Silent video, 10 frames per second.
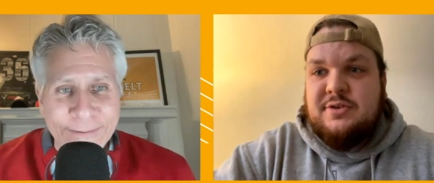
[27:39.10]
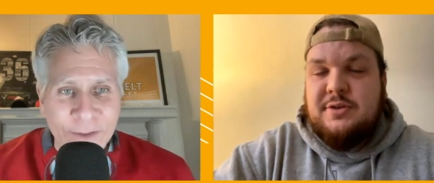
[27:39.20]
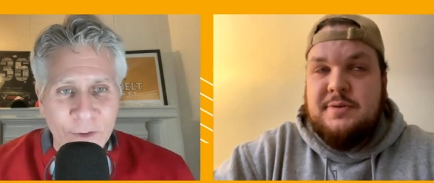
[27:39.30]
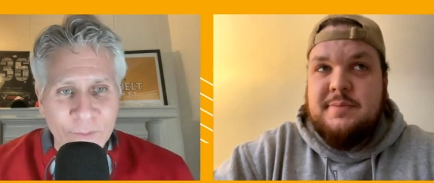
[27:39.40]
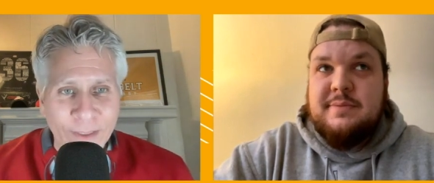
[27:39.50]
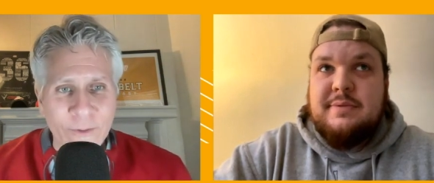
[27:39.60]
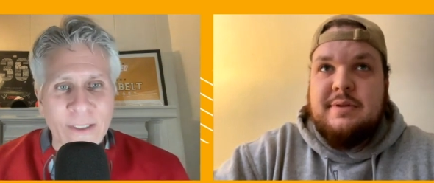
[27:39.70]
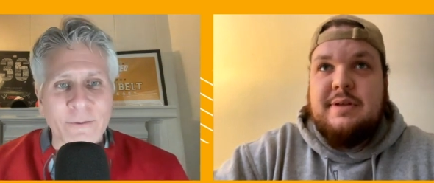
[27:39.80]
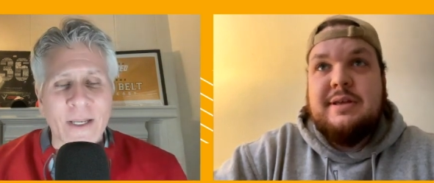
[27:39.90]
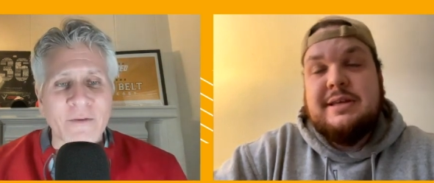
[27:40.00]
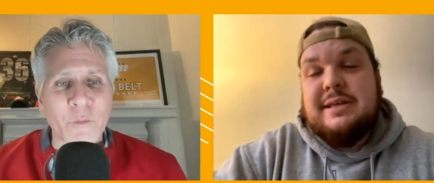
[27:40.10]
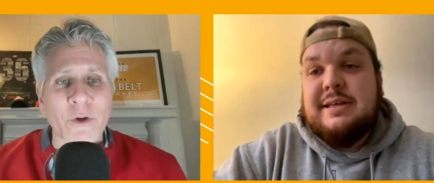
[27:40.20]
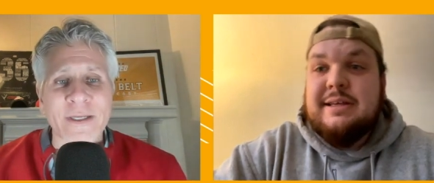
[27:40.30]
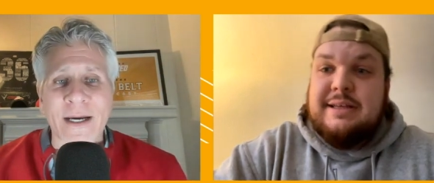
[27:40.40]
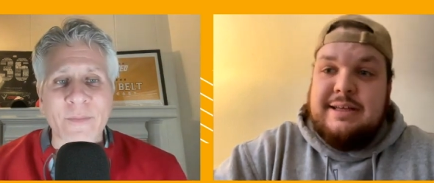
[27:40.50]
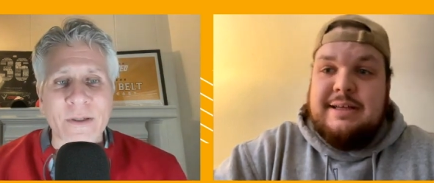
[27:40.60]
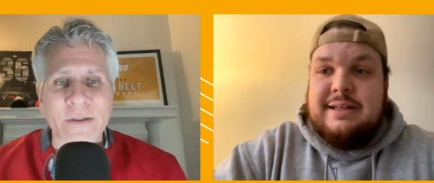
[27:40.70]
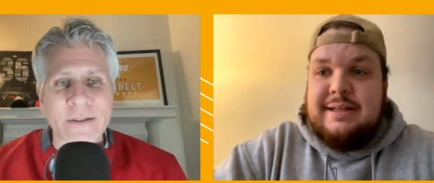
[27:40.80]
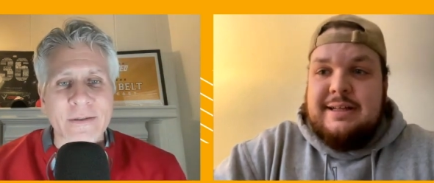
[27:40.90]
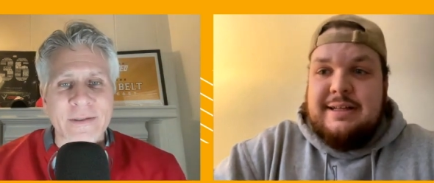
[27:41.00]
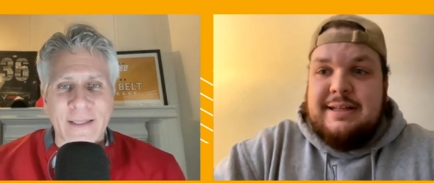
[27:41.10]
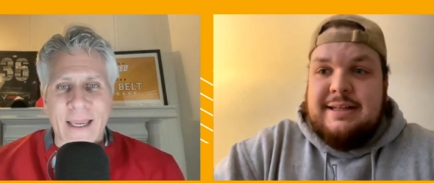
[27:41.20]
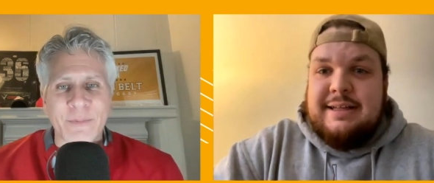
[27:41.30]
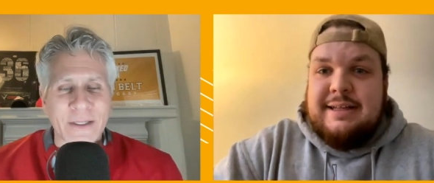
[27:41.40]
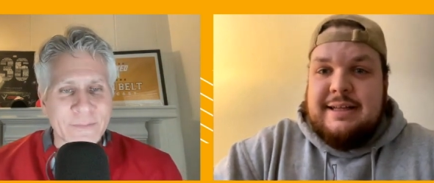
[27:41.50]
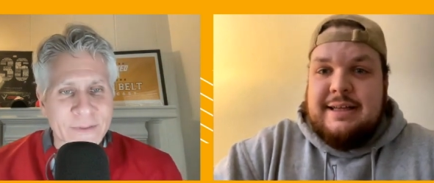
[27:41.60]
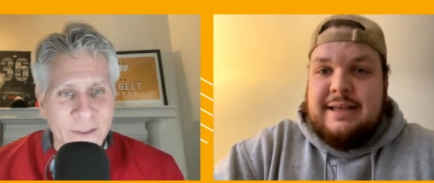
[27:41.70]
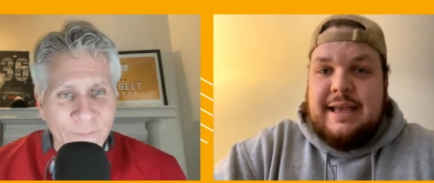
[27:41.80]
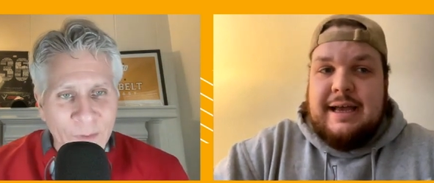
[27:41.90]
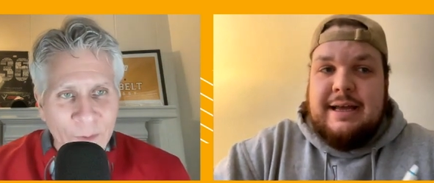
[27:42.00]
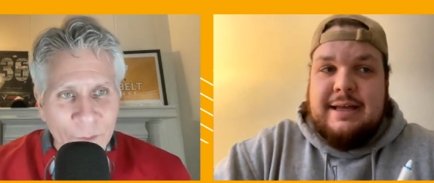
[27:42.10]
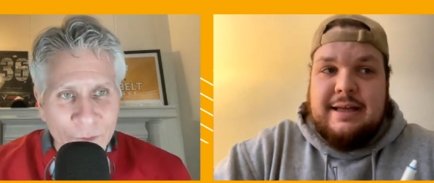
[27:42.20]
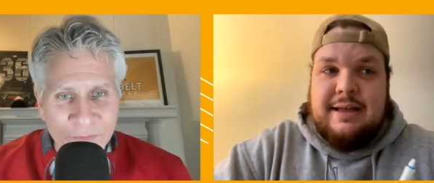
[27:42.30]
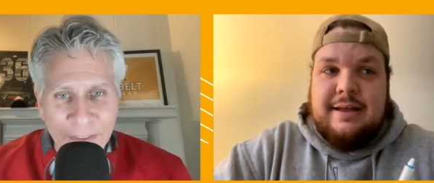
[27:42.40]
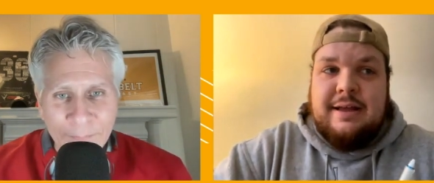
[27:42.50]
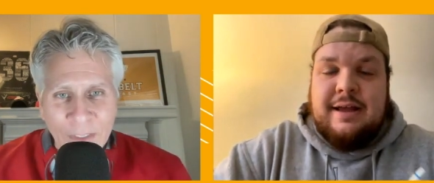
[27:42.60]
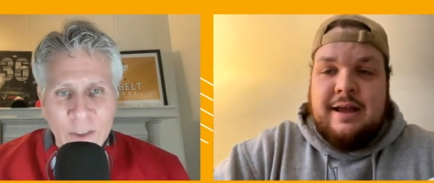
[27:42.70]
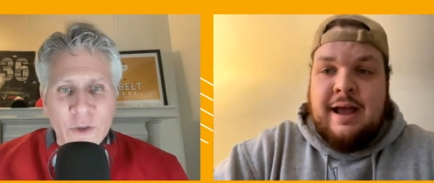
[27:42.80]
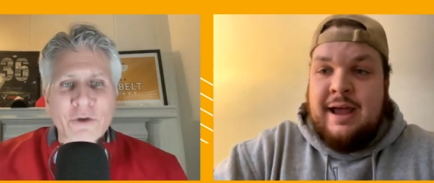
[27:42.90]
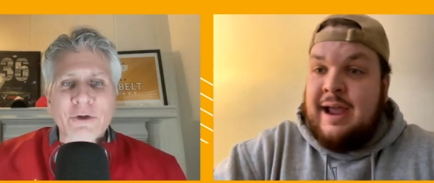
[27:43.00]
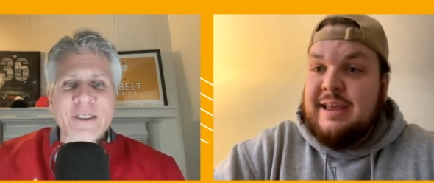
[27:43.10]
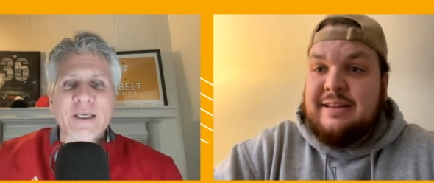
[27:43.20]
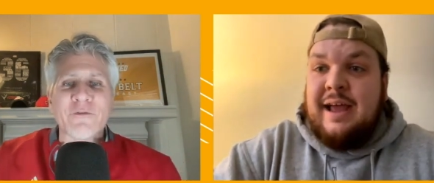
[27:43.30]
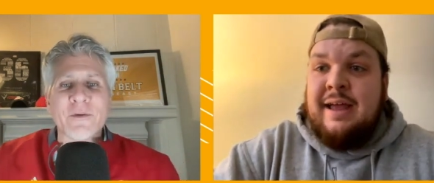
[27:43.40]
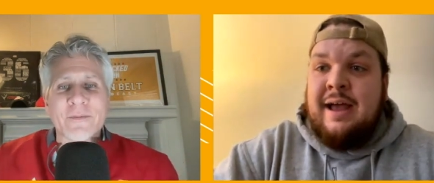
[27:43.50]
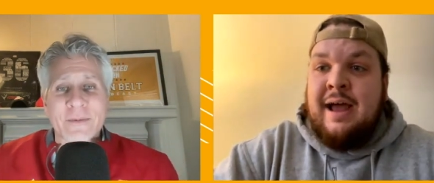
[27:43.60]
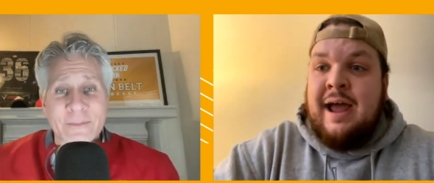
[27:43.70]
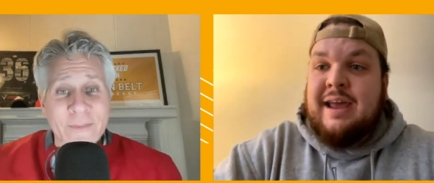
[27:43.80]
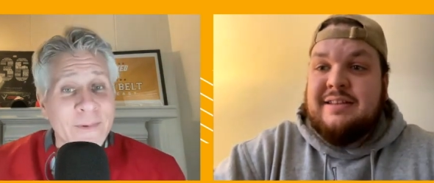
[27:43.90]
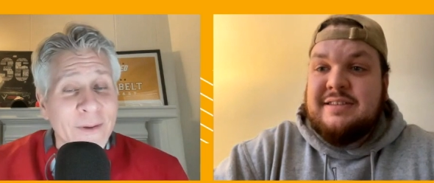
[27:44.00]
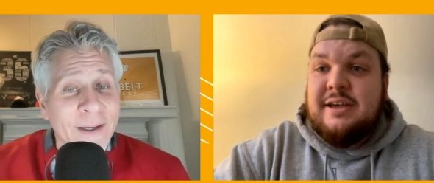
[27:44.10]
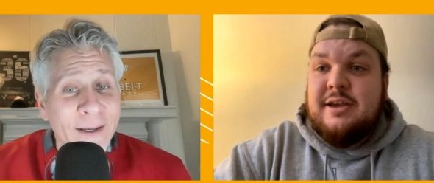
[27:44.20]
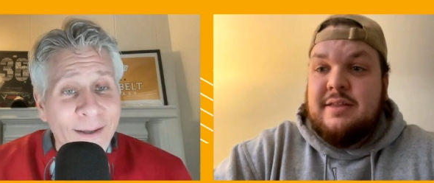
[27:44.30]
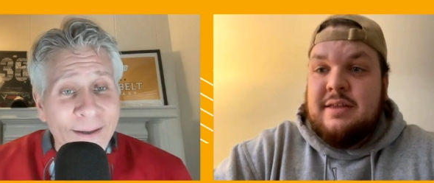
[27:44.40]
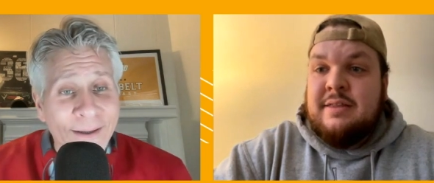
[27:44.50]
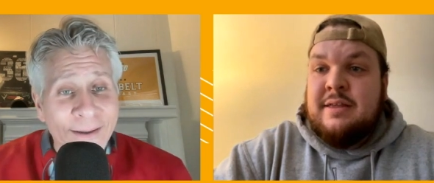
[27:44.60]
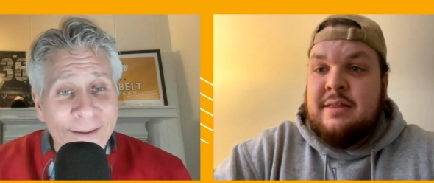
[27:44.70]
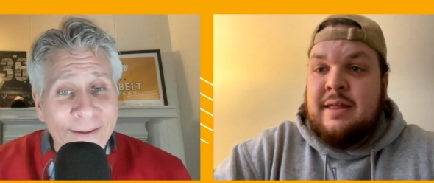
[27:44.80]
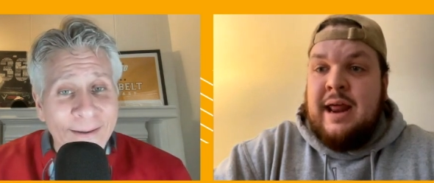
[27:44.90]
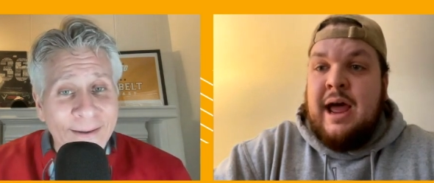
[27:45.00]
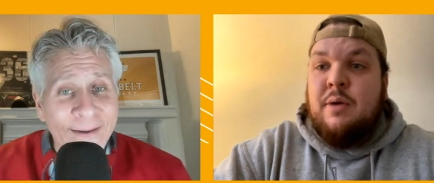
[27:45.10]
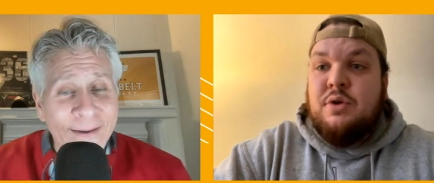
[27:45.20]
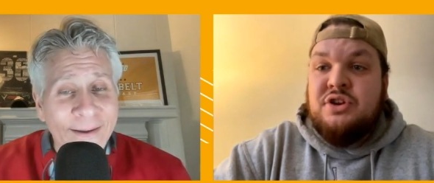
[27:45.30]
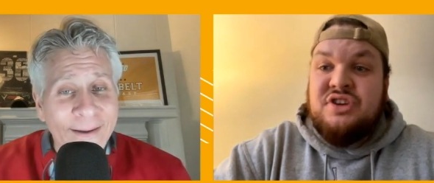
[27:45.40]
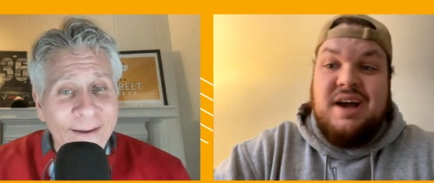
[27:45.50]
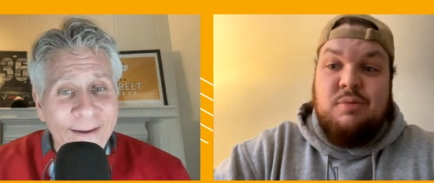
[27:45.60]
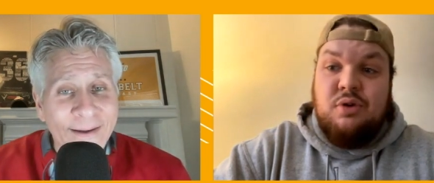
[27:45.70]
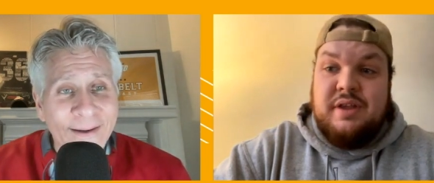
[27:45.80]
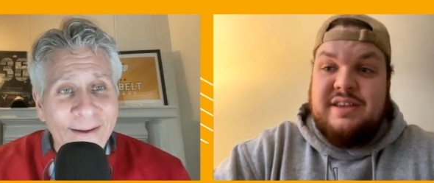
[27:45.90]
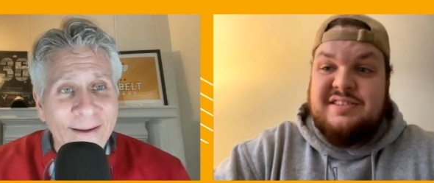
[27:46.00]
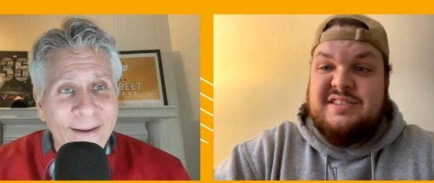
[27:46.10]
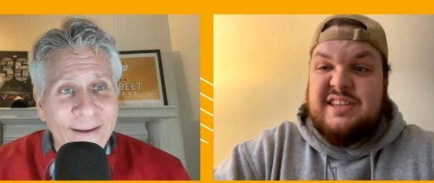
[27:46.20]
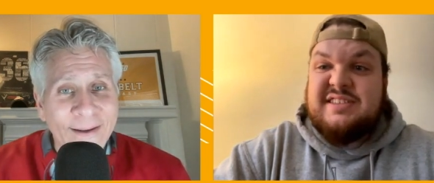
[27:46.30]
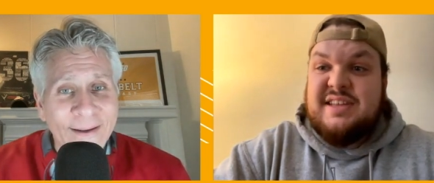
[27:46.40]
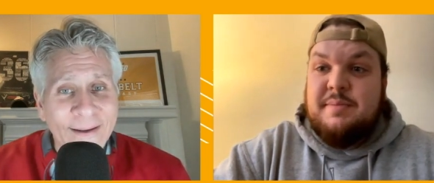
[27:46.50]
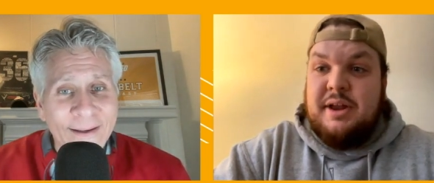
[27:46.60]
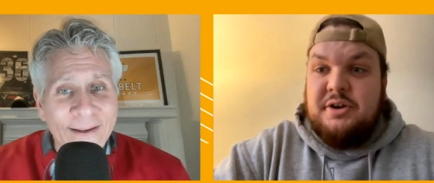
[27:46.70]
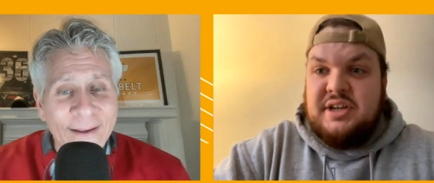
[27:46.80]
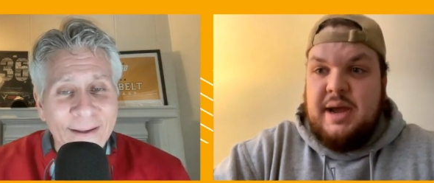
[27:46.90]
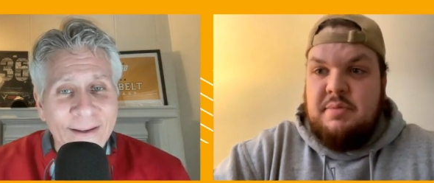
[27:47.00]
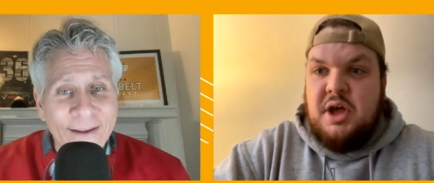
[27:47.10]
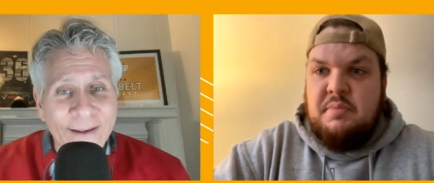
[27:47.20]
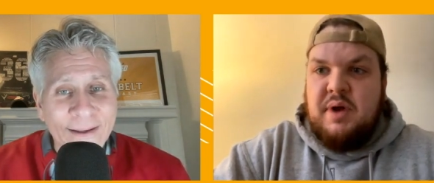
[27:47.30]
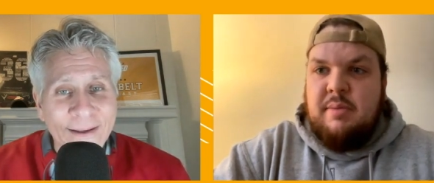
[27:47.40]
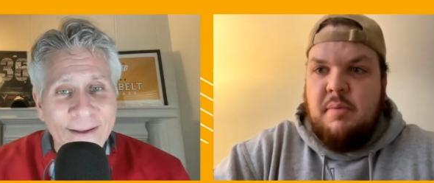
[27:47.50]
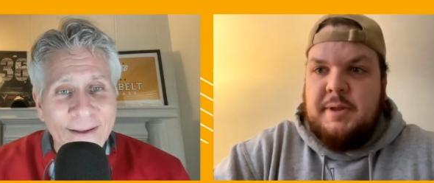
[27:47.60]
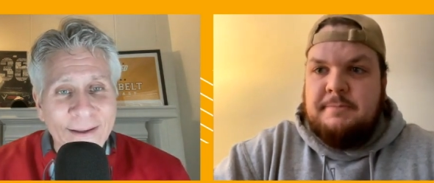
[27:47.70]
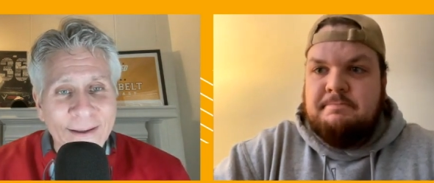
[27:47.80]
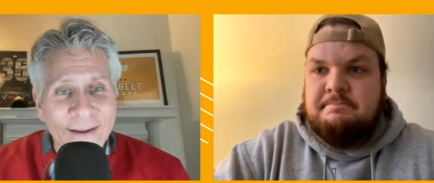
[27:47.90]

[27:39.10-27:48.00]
Speaker 1: true. so he, would have more time to, to, to lap you. So yeah, we'll see. Luke, I, I, can, I, can, tell you that, that,
Speaker 2: I would double his 60 meter time though, probably.